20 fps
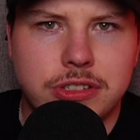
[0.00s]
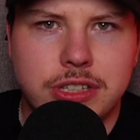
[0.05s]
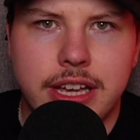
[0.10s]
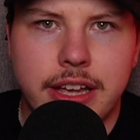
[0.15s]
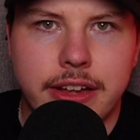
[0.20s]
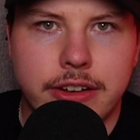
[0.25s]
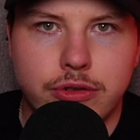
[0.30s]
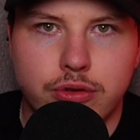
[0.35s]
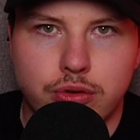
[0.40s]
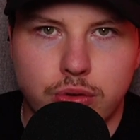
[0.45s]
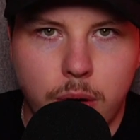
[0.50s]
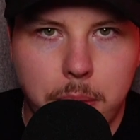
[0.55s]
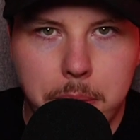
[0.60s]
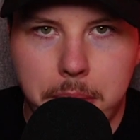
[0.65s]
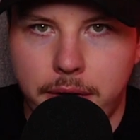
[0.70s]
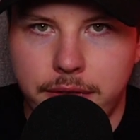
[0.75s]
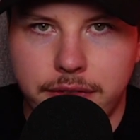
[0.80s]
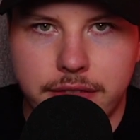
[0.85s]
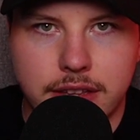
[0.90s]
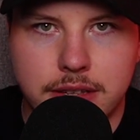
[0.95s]
see her drop
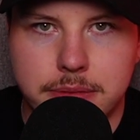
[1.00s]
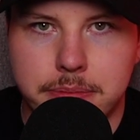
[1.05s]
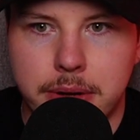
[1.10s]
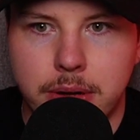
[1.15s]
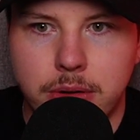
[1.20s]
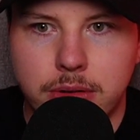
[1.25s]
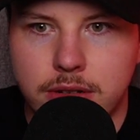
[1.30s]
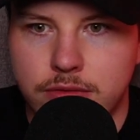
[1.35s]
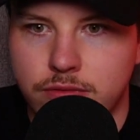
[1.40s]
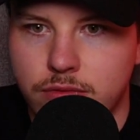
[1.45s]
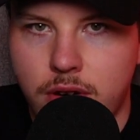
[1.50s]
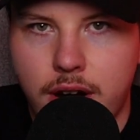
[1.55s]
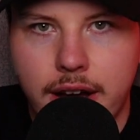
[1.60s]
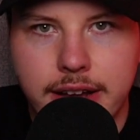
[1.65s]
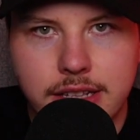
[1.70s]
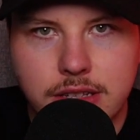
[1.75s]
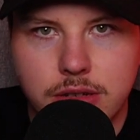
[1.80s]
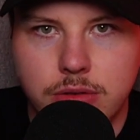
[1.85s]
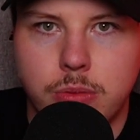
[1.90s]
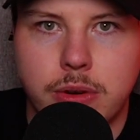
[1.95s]
off this building
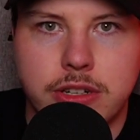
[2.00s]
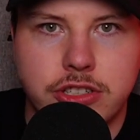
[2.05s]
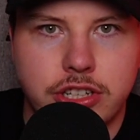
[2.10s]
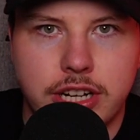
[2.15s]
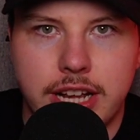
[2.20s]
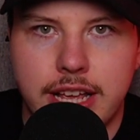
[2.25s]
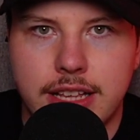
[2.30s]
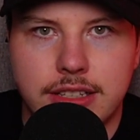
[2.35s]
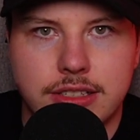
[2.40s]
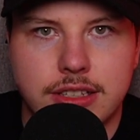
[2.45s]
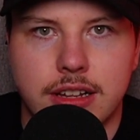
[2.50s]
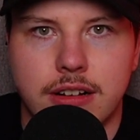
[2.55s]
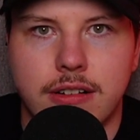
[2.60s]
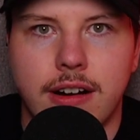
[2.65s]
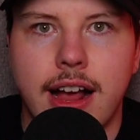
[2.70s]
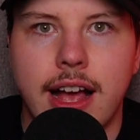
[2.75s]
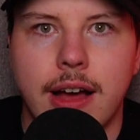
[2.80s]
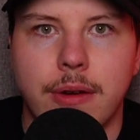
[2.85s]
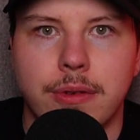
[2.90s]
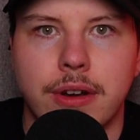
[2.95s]
right to when she hits the
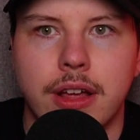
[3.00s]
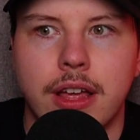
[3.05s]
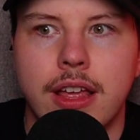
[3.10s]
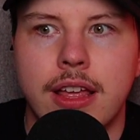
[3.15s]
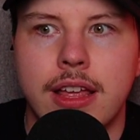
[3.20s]
ground.